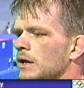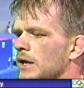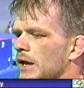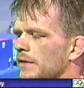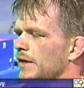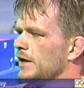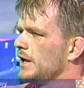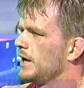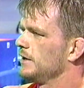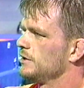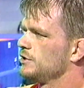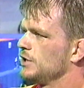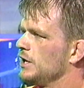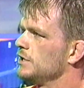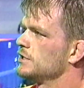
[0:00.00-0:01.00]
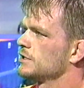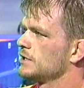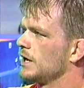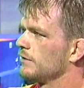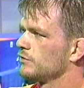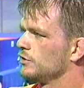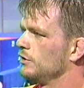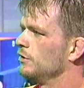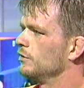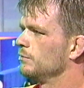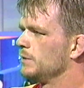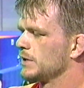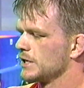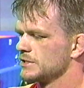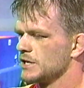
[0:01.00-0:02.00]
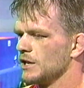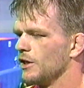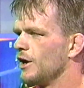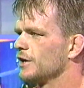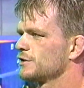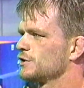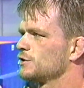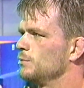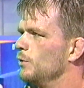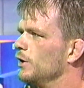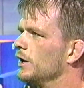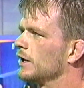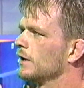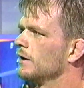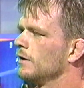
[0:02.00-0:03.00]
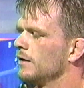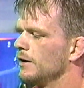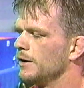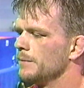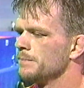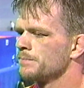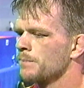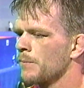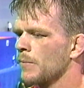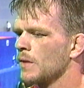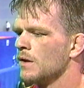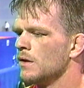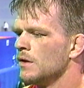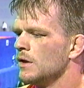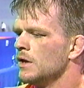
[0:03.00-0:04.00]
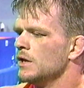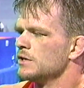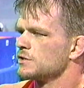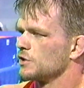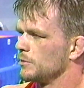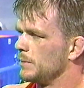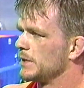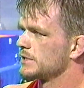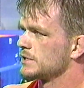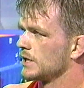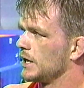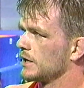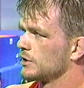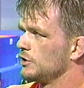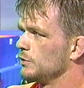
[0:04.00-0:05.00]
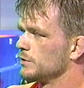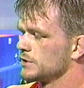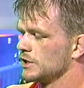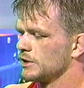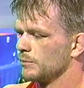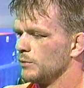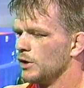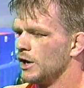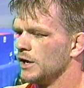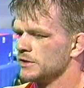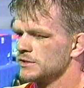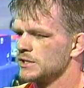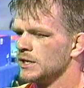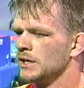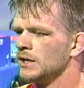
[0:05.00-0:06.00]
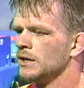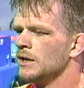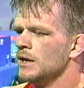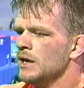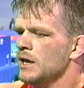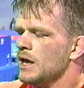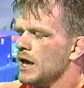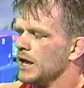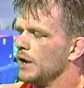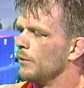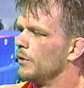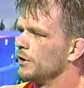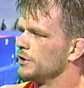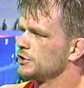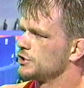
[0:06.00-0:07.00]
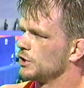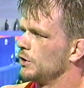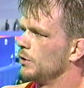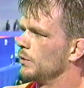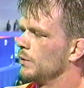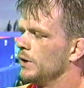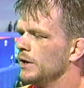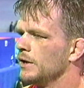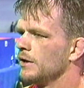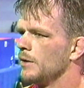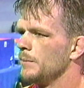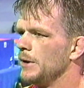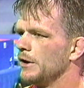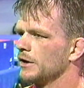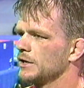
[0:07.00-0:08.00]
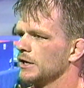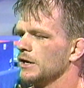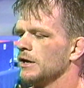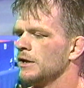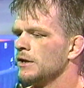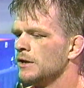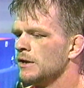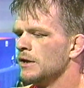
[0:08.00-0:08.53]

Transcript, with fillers: And that had to change this afternoon because I lost this morning. Um, so the best thing I could do was get the bronze. And I wanted to show America,